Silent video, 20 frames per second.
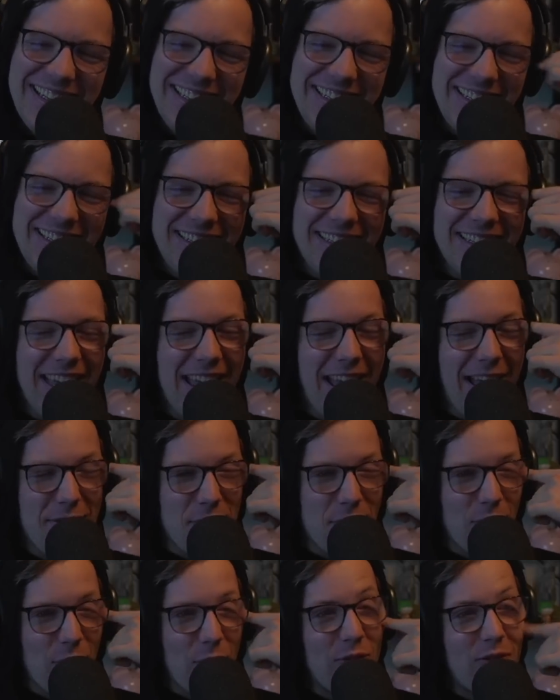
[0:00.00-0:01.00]
Damn,
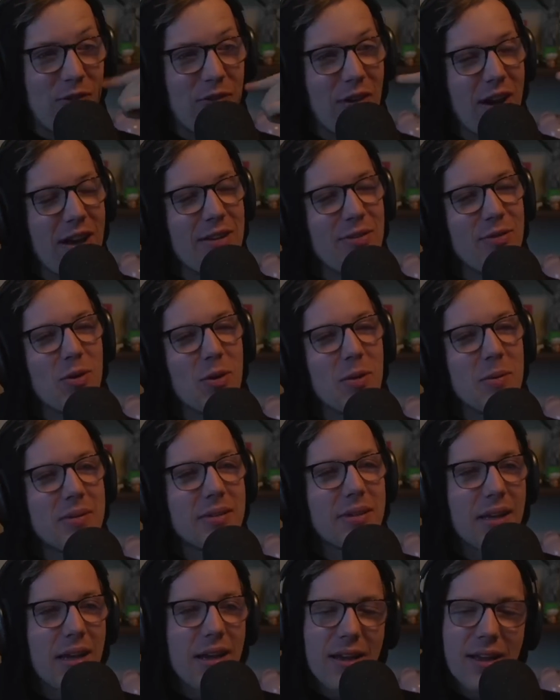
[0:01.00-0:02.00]
you're on fine form
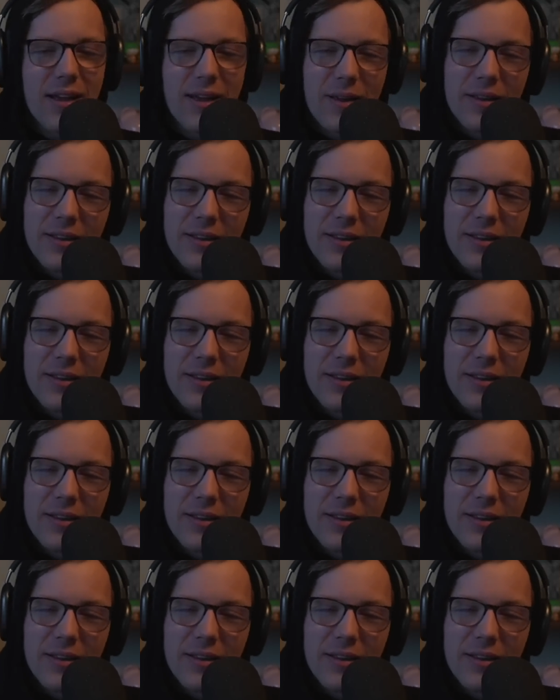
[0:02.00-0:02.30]
today, huh?